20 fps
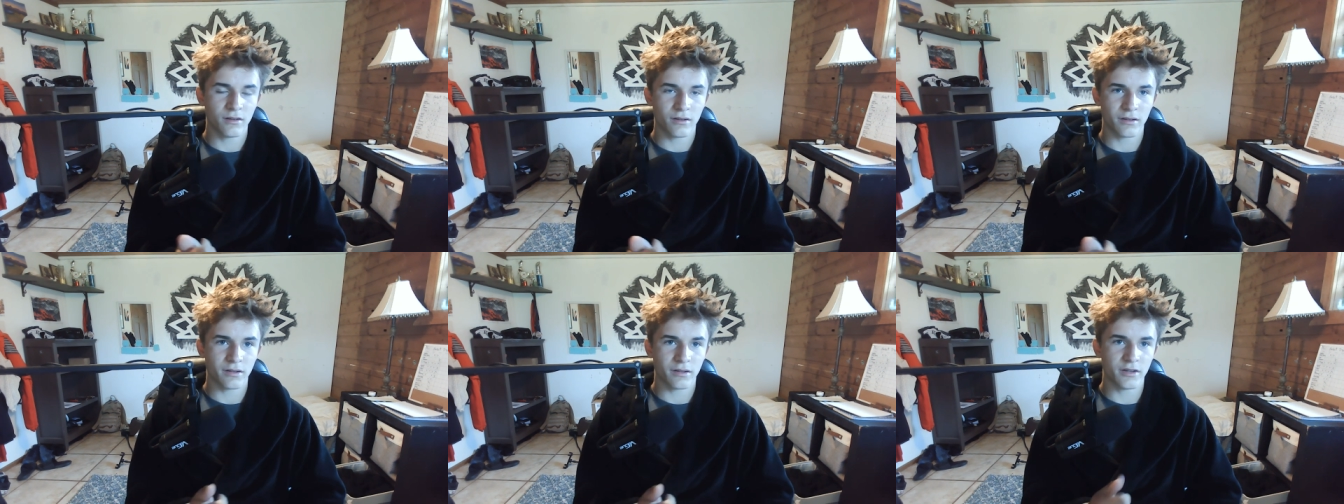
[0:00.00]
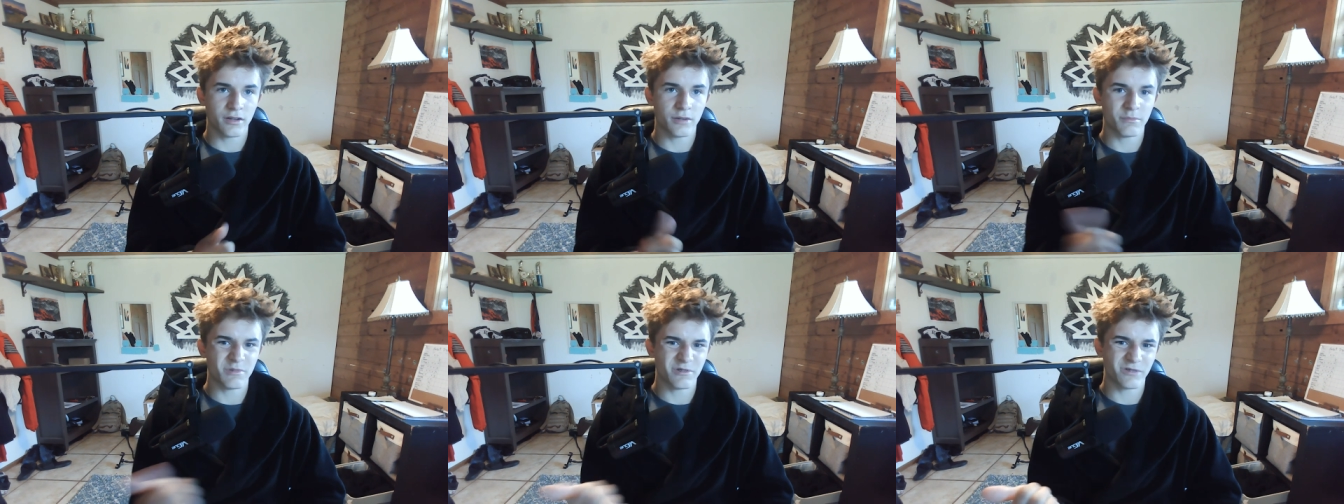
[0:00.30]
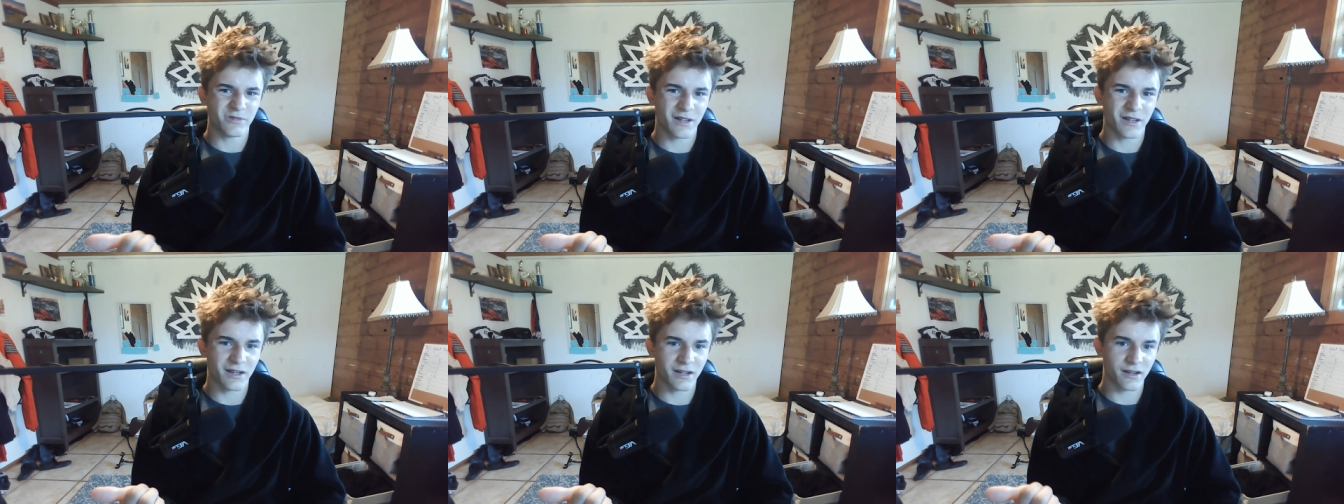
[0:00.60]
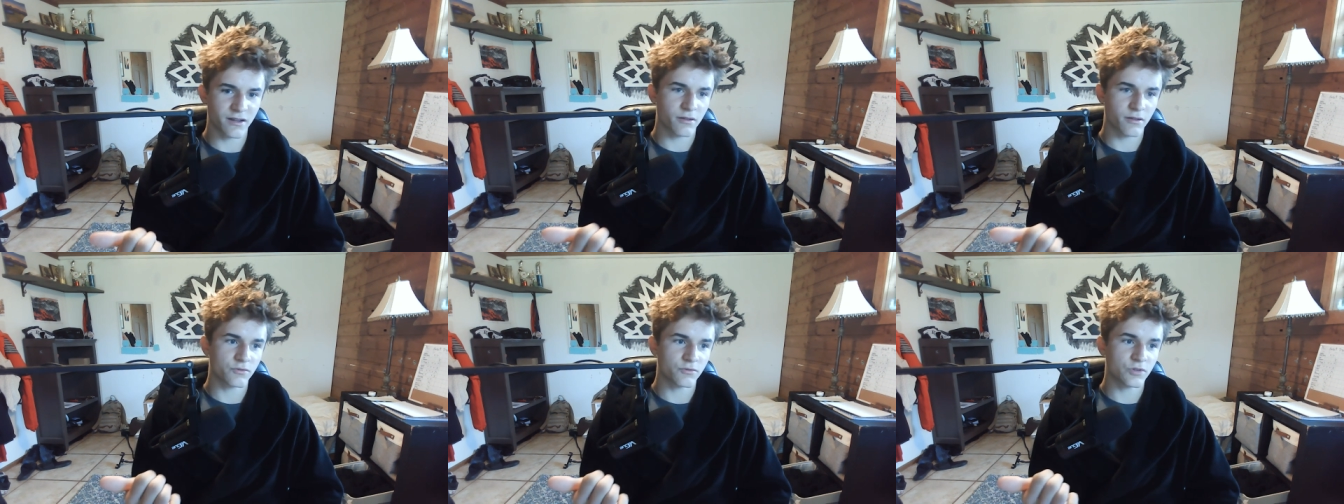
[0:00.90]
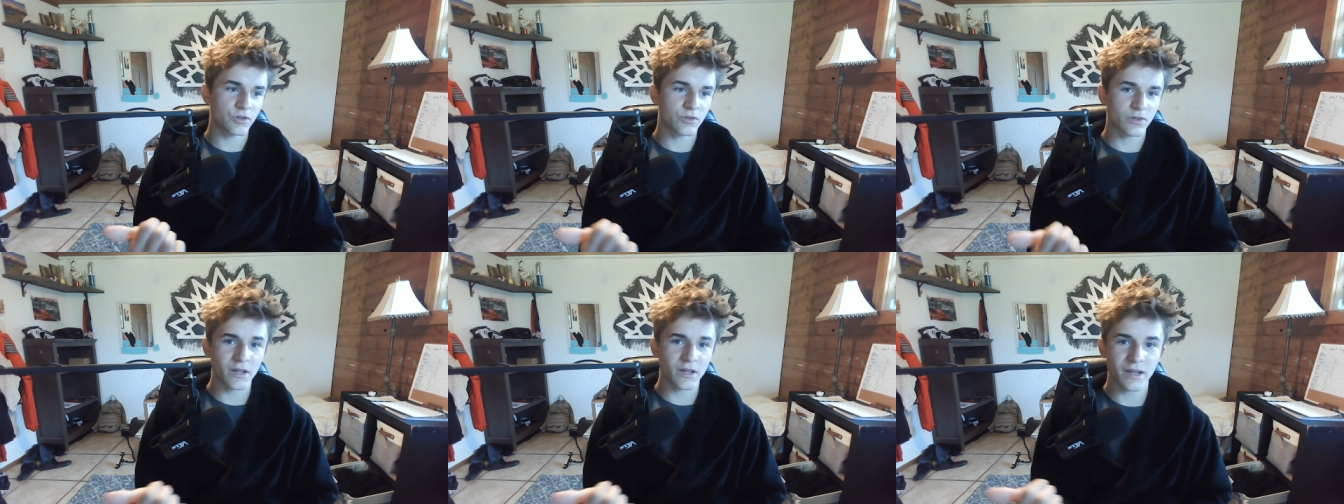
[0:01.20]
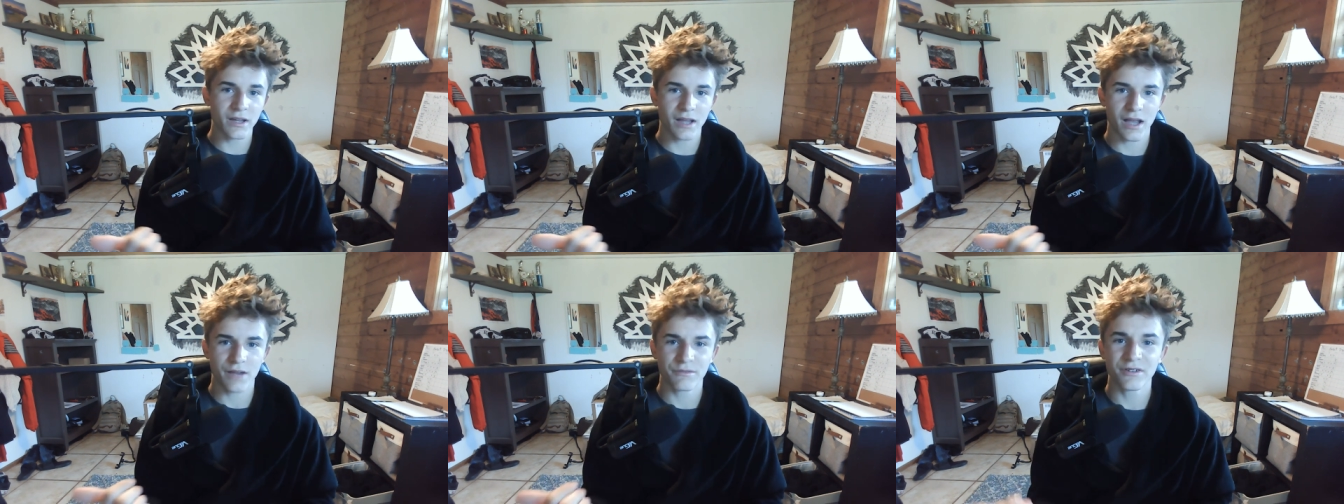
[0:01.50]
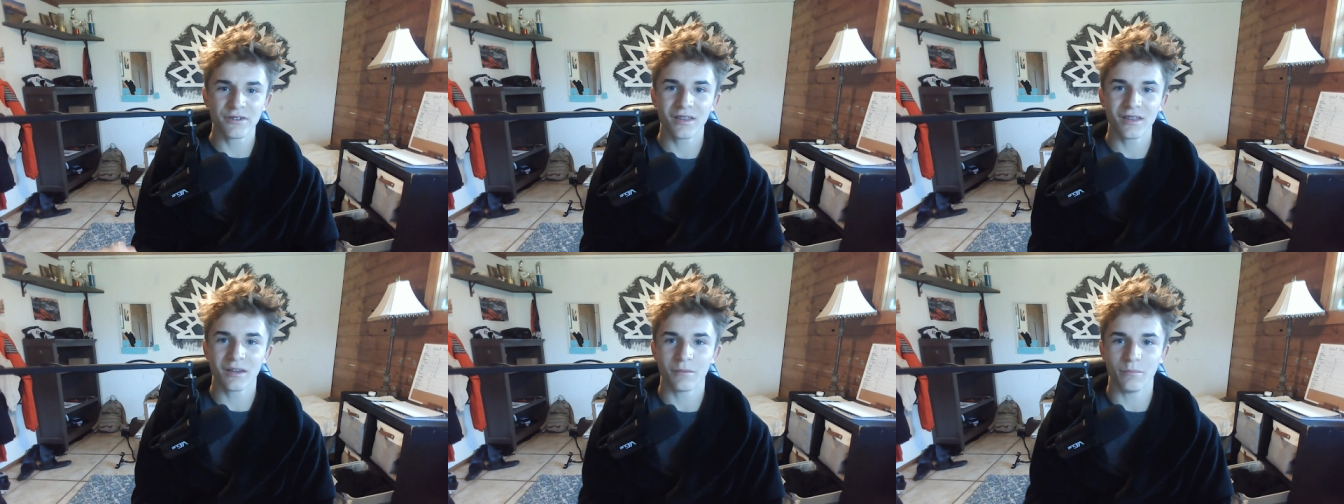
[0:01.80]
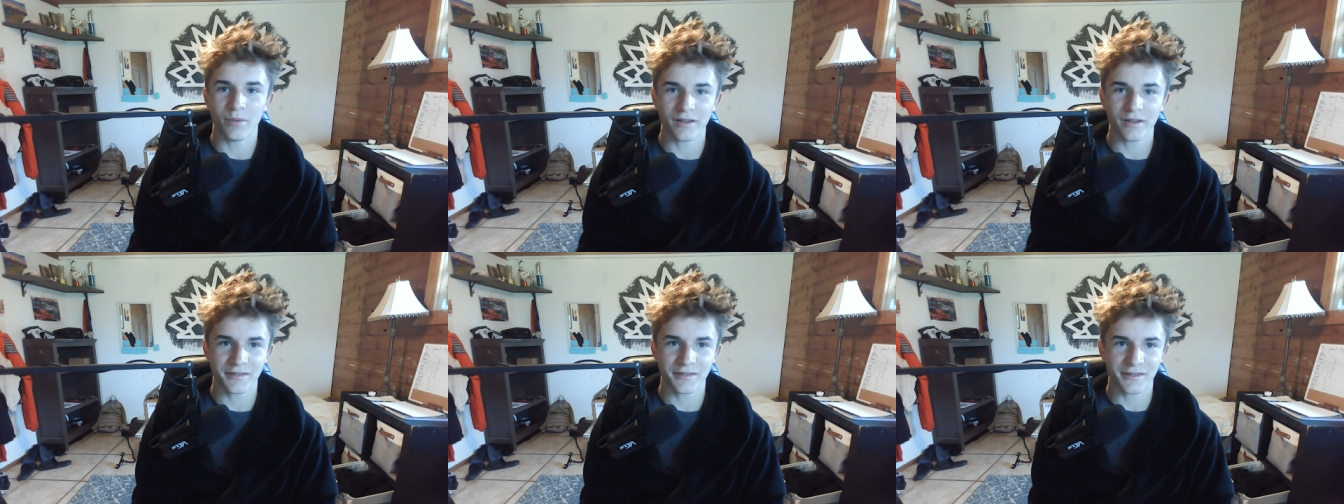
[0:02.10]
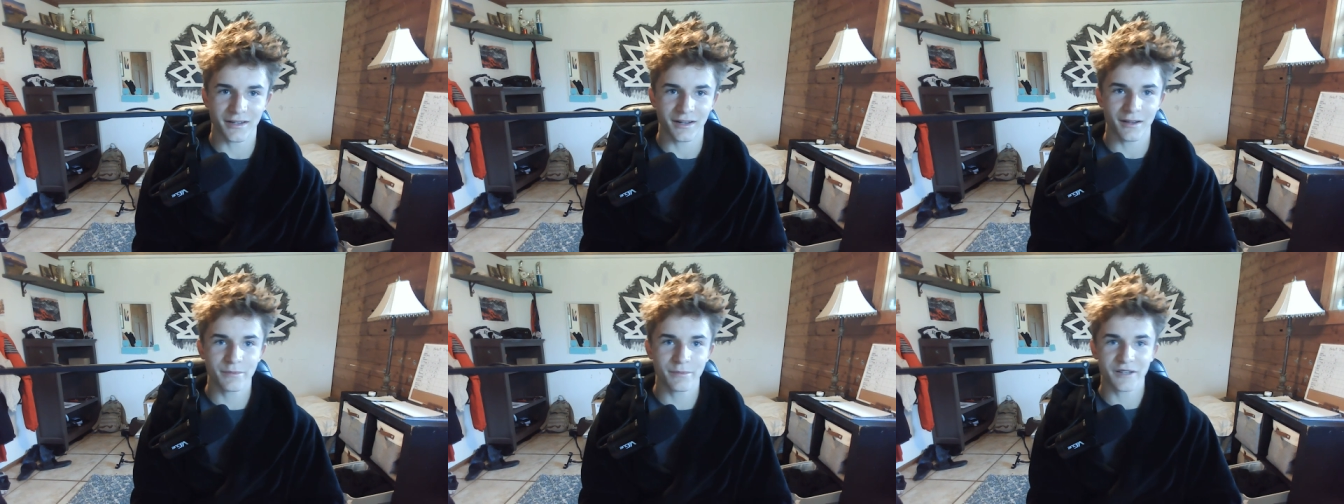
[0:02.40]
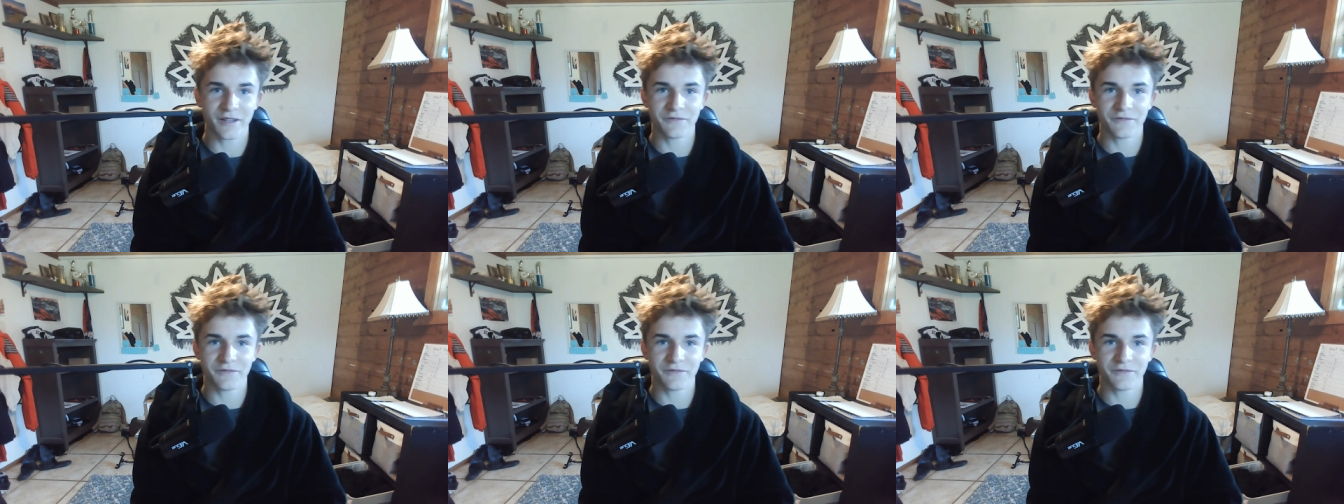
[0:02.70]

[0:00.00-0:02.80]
human flag. Just lay everything but sit ups.